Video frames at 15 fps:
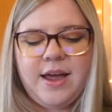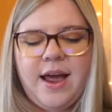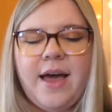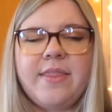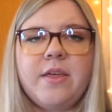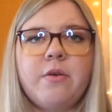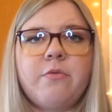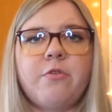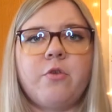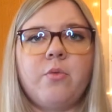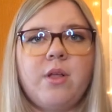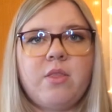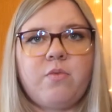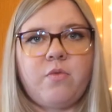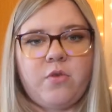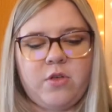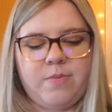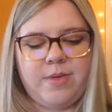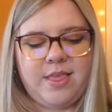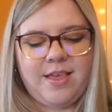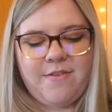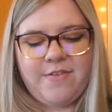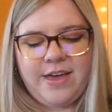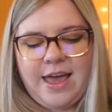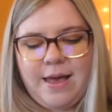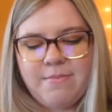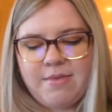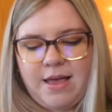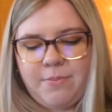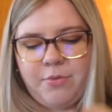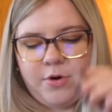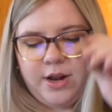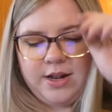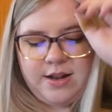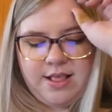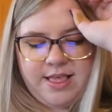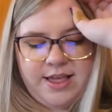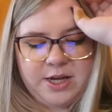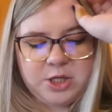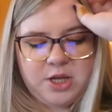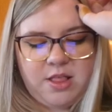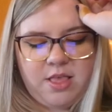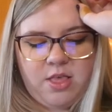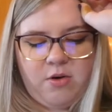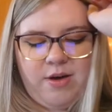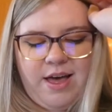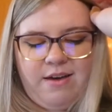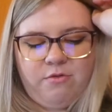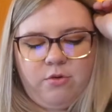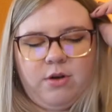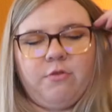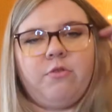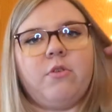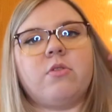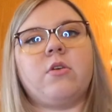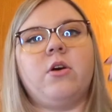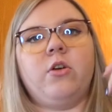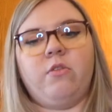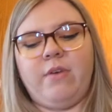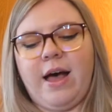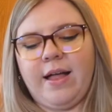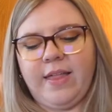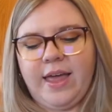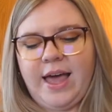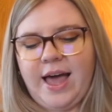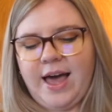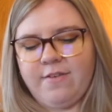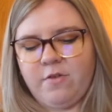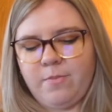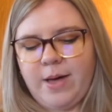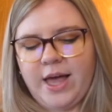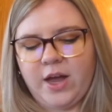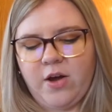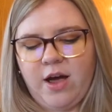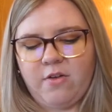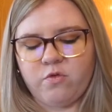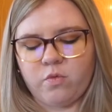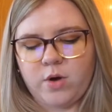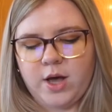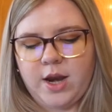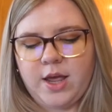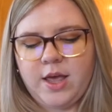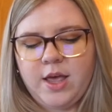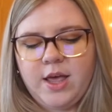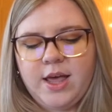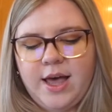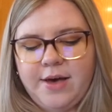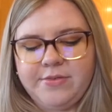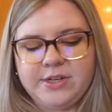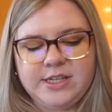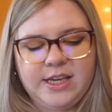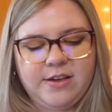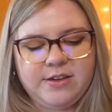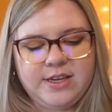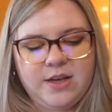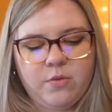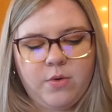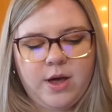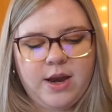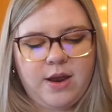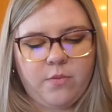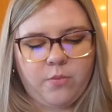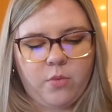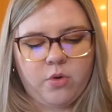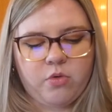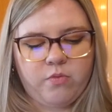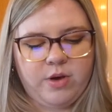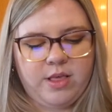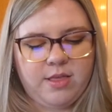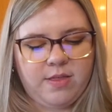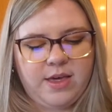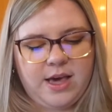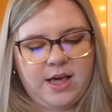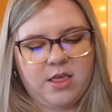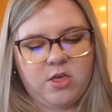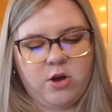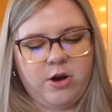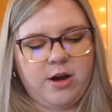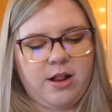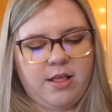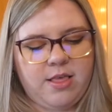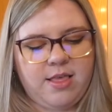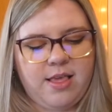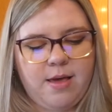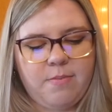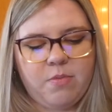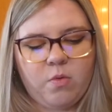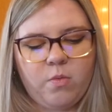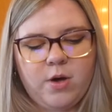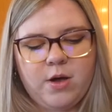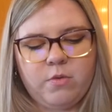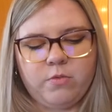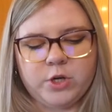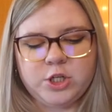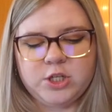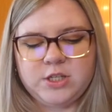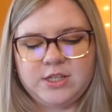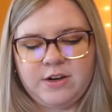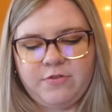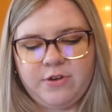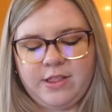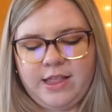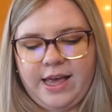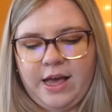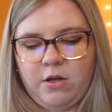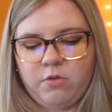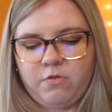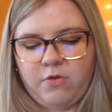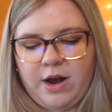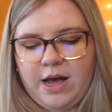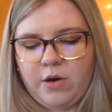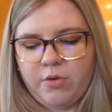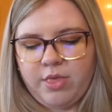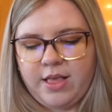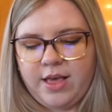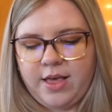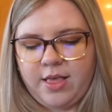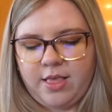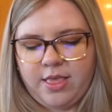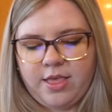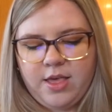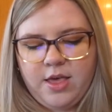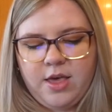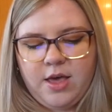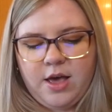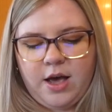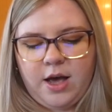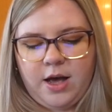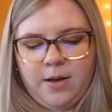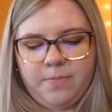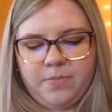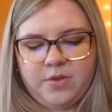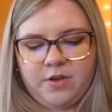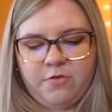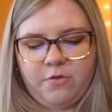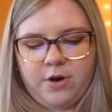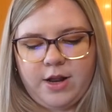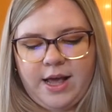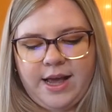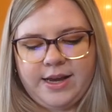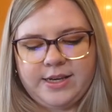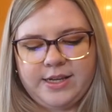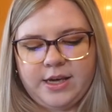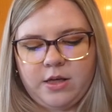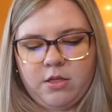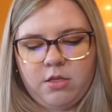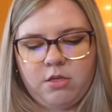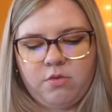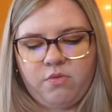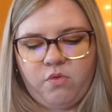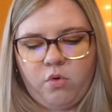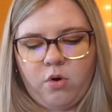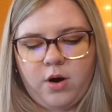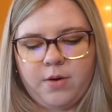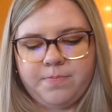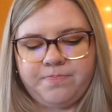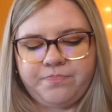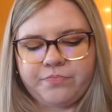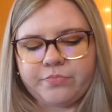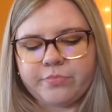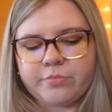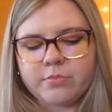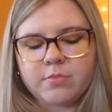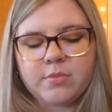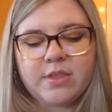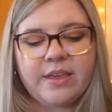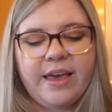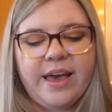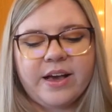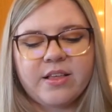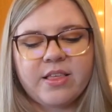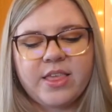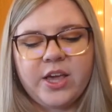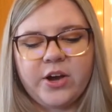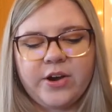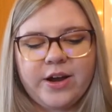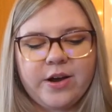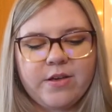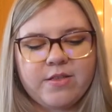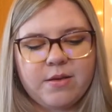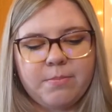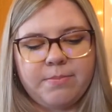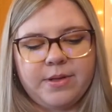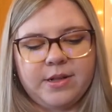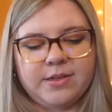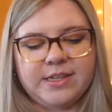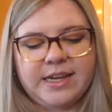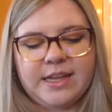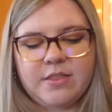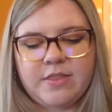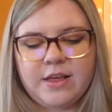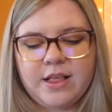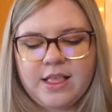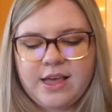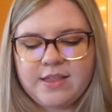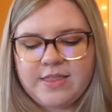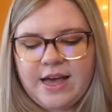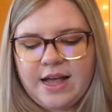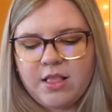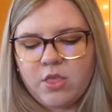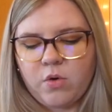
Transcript: And then for ones for specific games, I put into sections. So I have one for Stardew Valley, I have a Minecraft one, I have a D&D one, and most recently I started a Sims one, which is different layouts for houses, different ideas for exteriors and building and things like that.